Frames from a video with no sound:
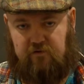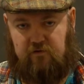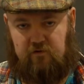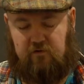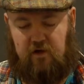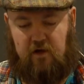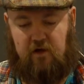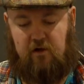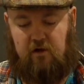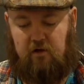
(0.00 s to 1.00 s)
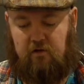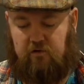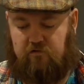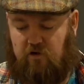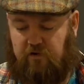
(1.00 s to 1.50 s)
and
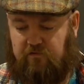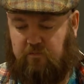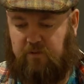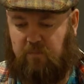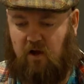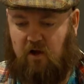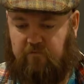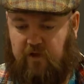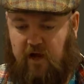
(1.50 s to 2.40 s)
the Trust, to be part of